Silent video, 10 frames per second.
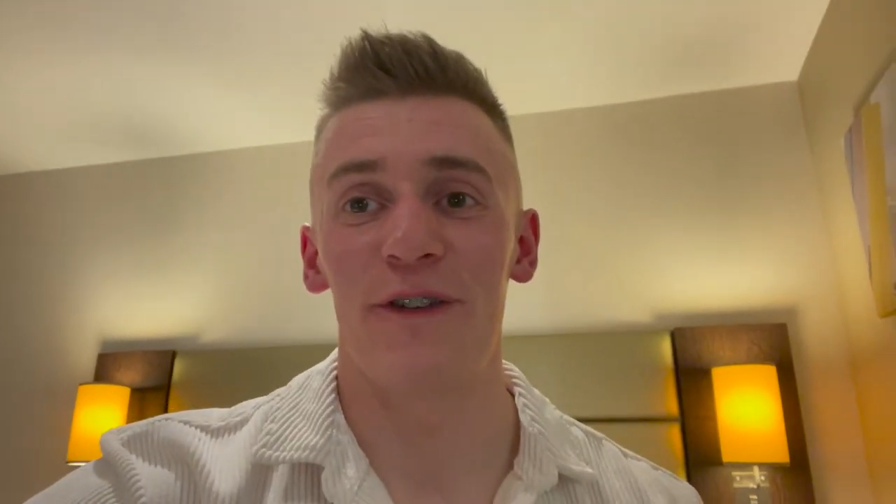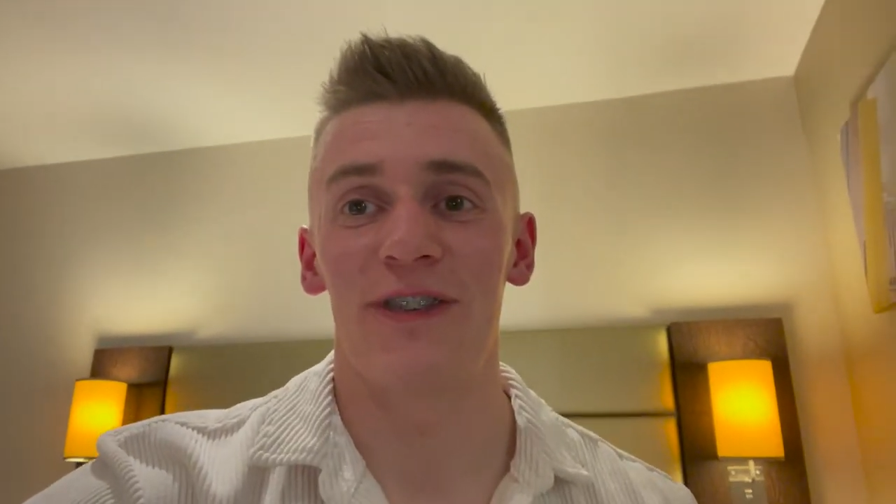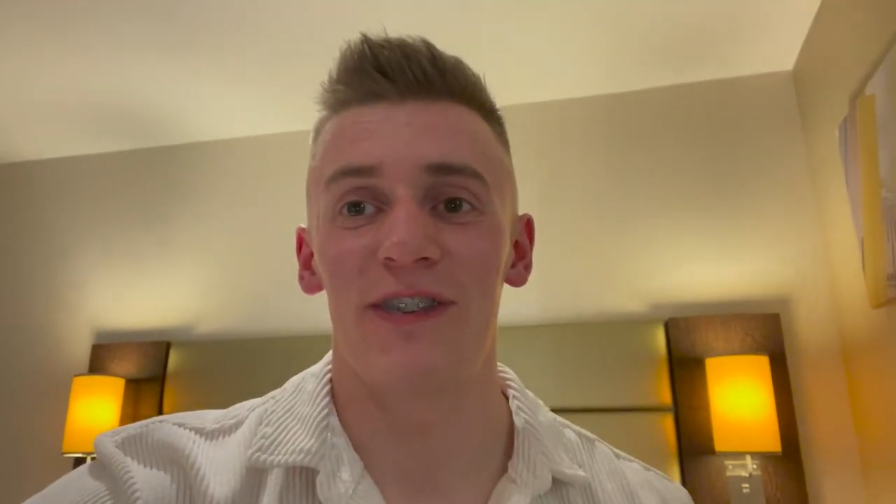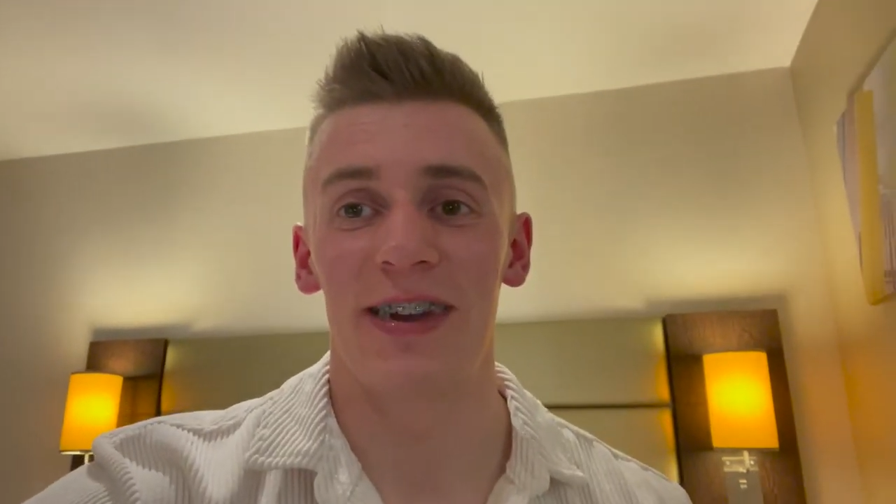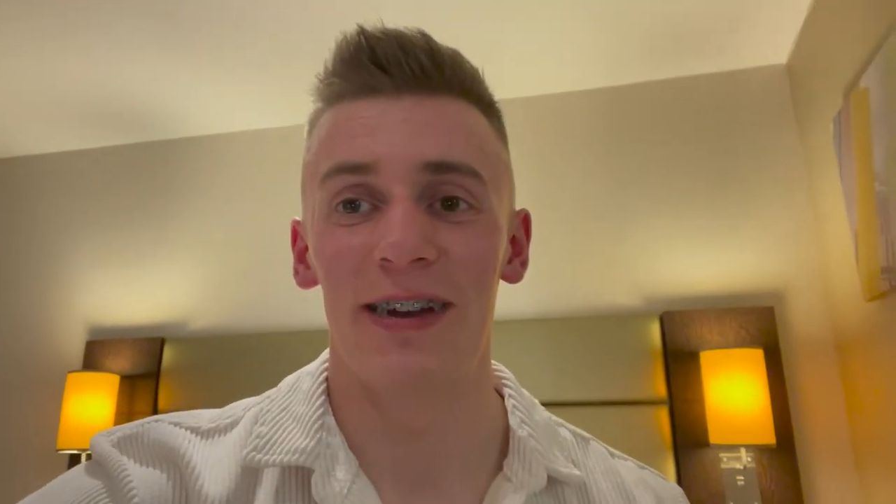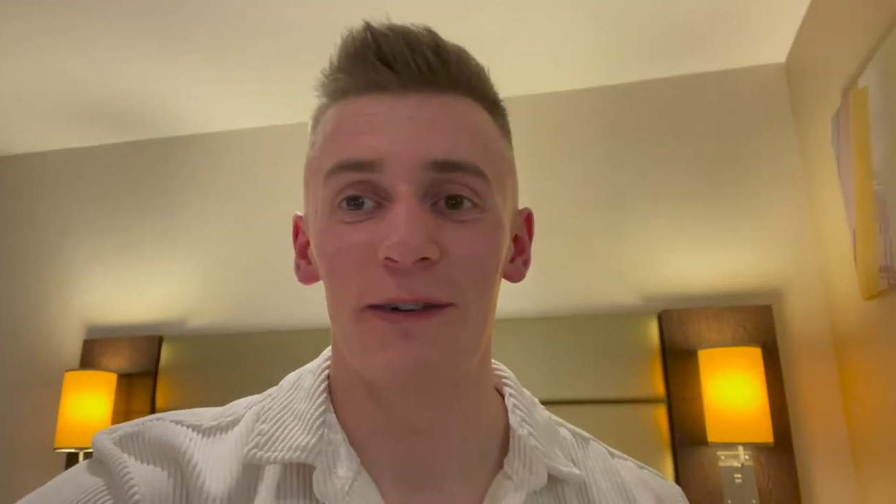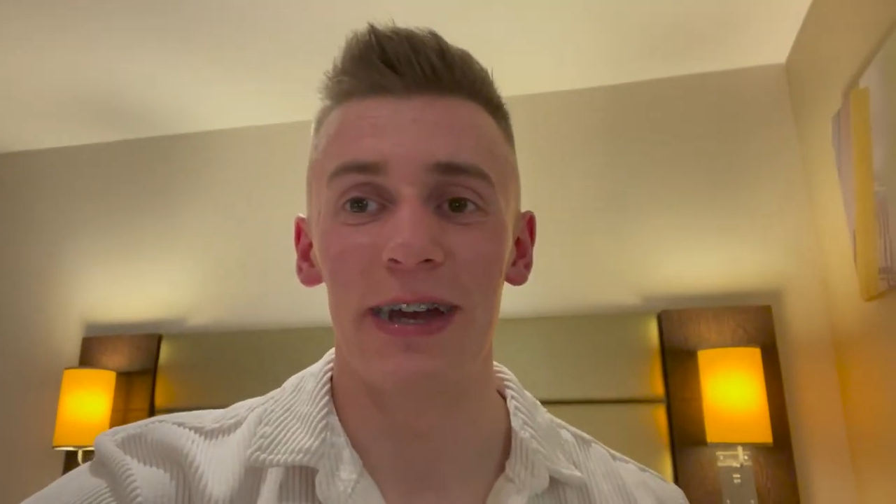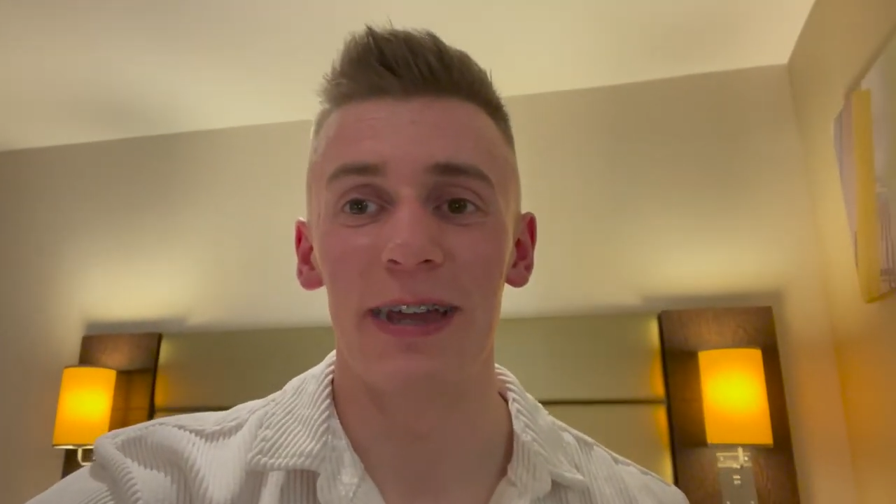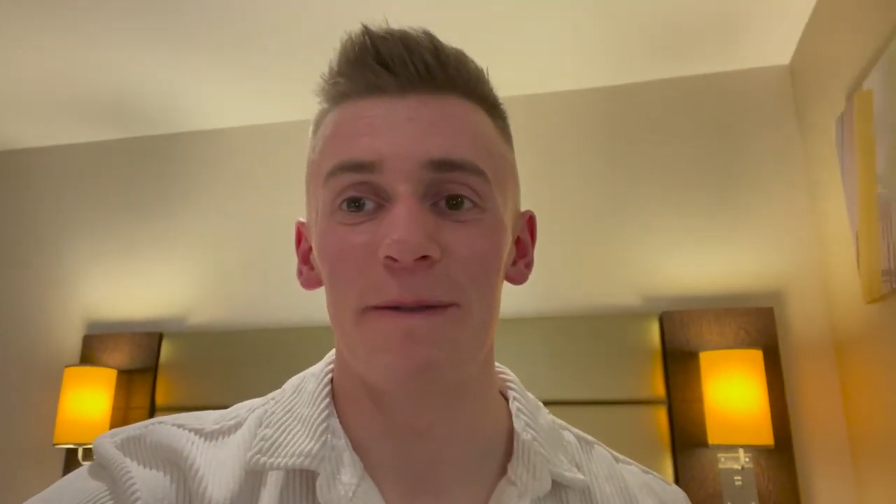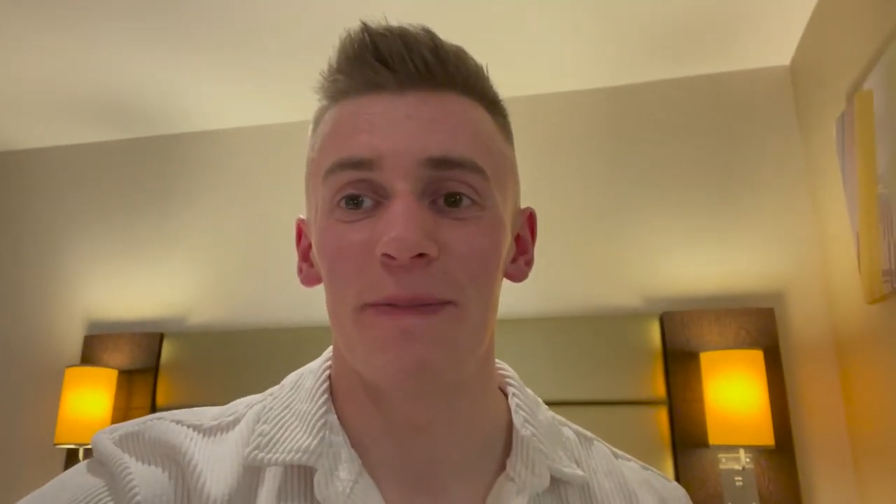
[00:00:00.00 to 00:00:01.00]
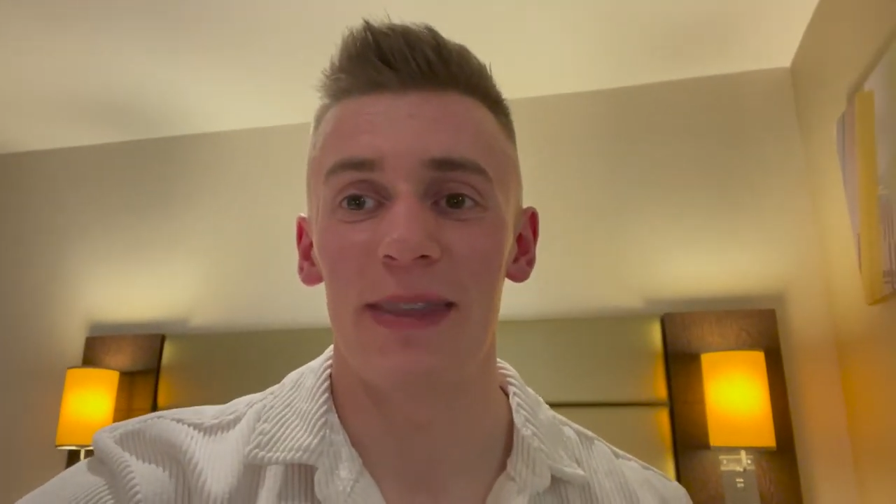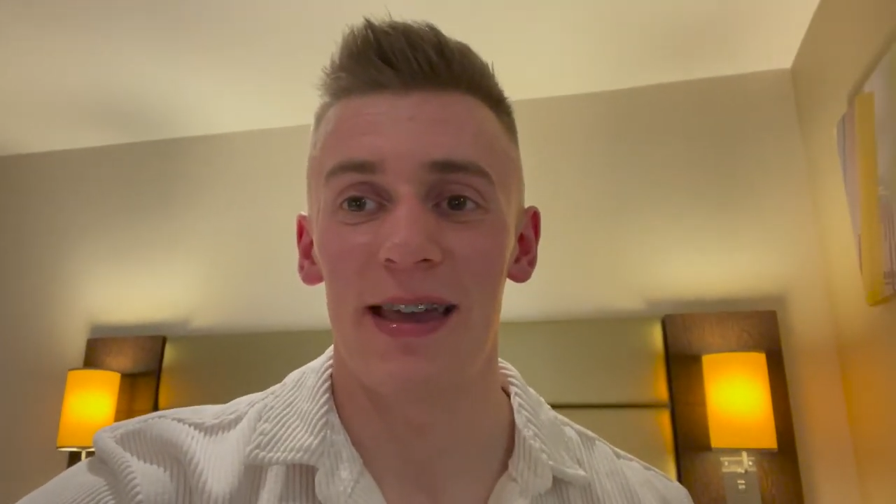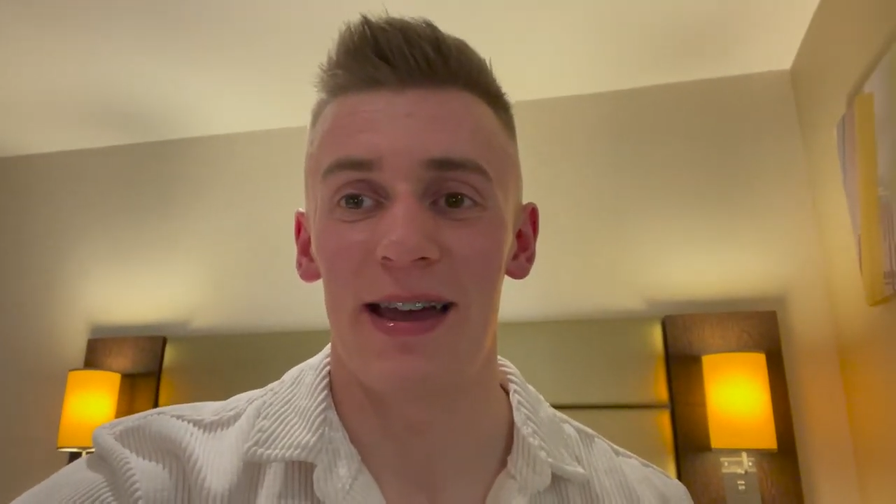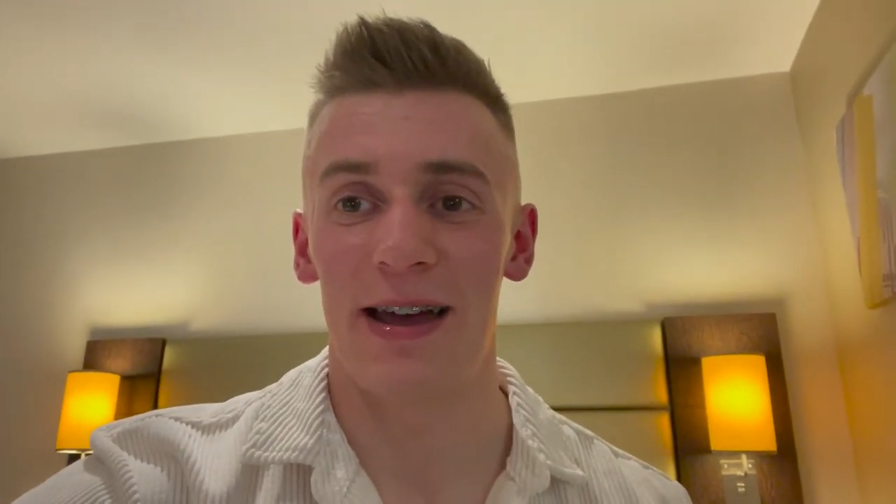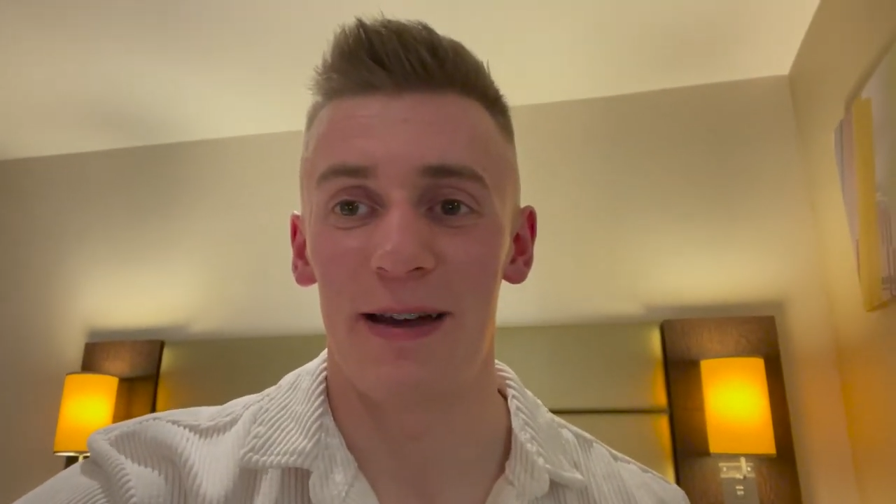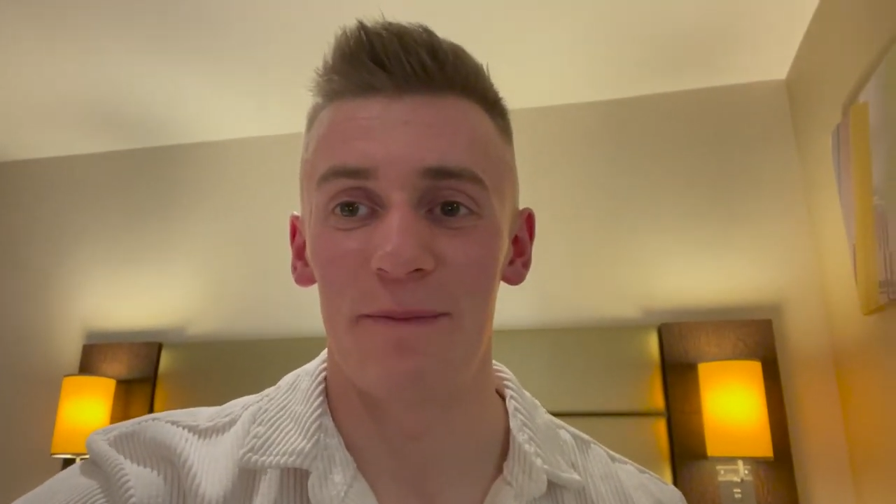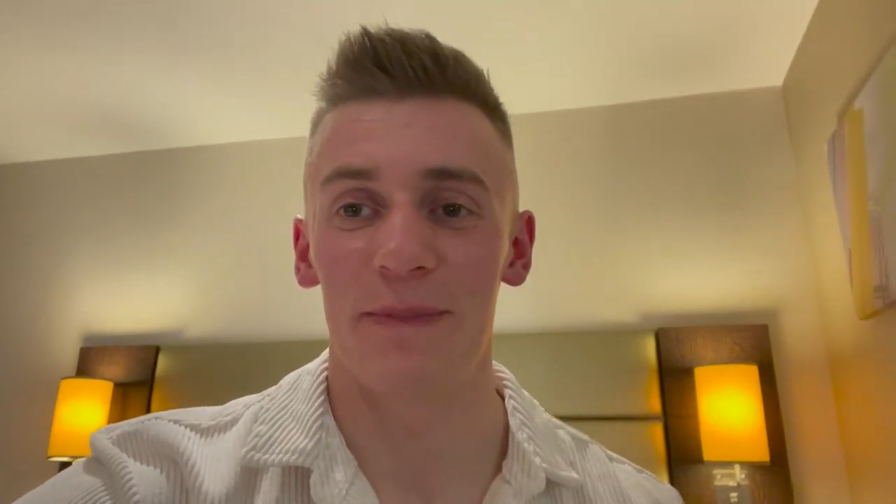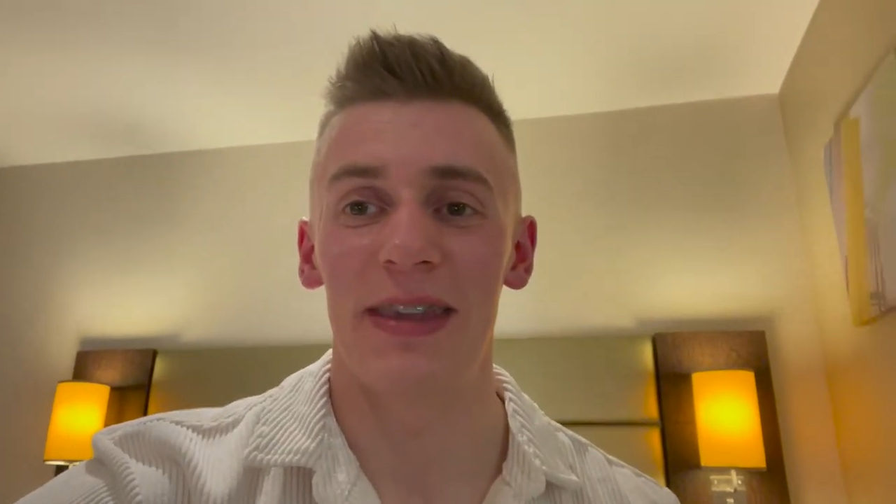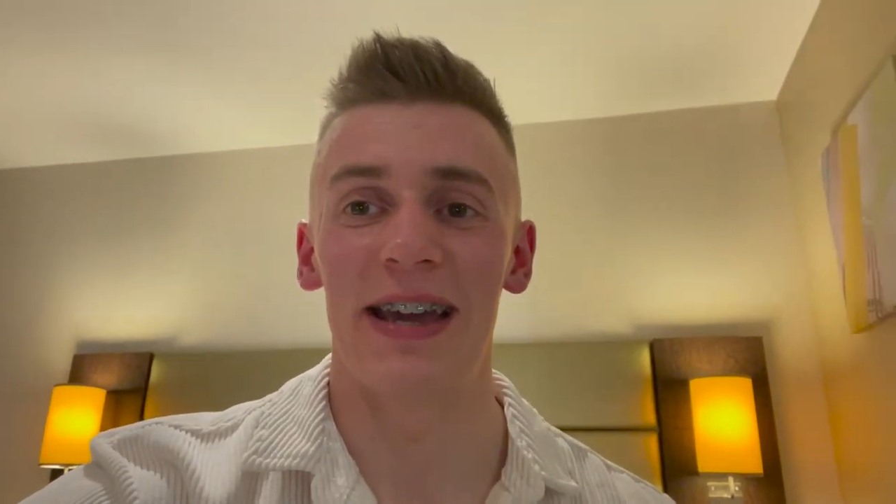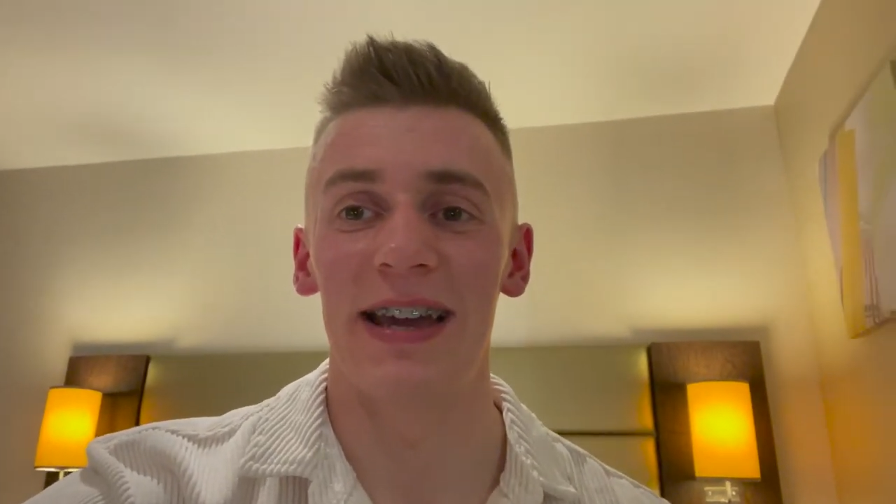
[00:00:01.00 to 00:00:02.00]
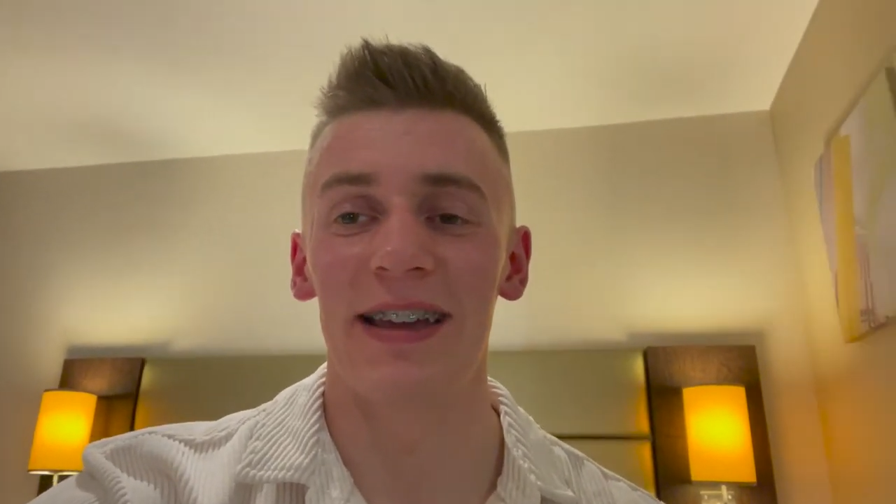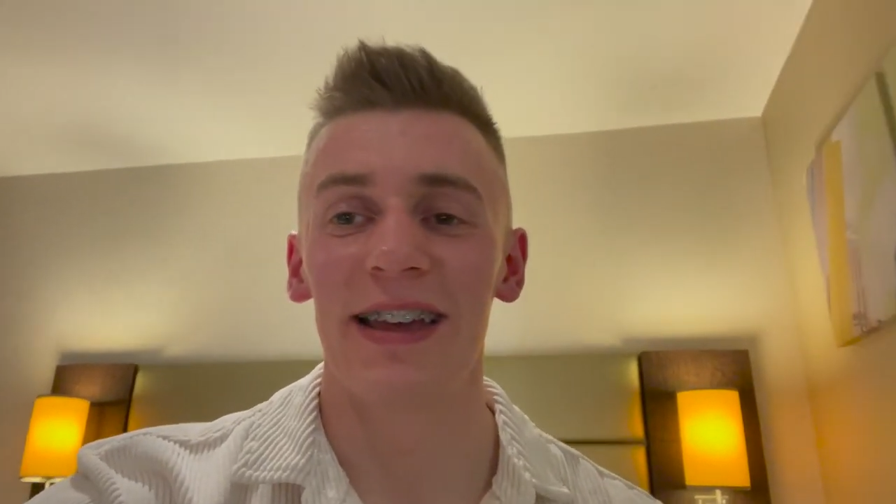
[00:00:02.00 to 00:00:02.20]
straight away. Yeah.